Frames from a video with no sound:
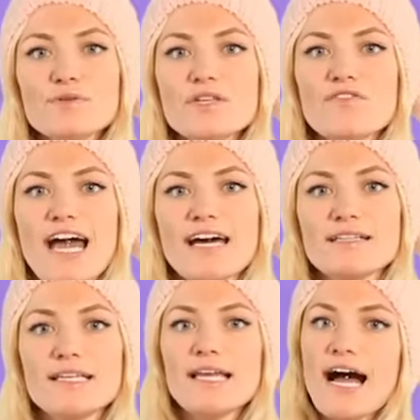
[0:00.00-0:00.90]
views of
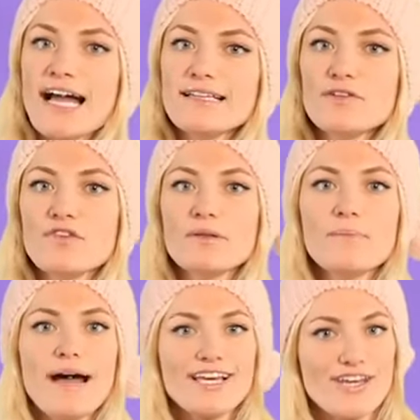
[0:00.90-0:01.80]
Catalina Island from
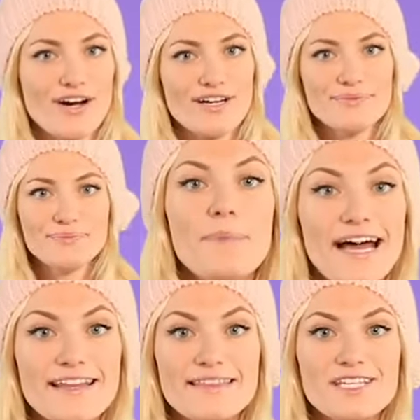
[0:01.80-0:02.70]
the backyard.
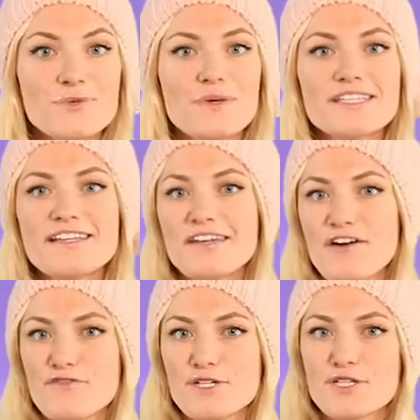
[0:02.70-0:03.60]
But this wasn't
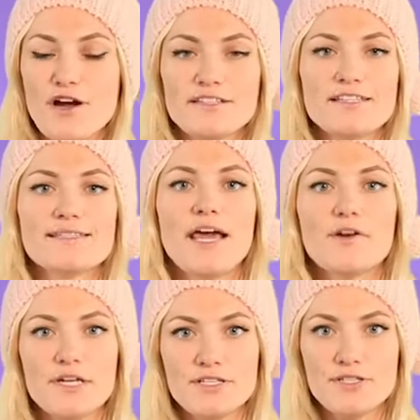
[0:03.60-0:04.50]
enough for Scott to
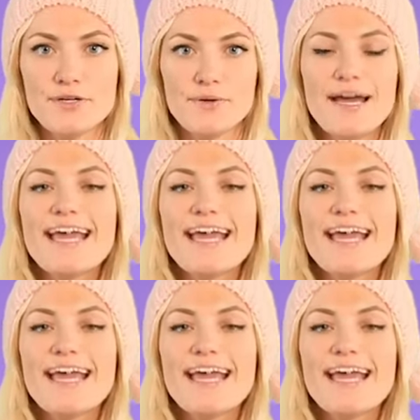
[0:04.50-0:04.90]
settle into.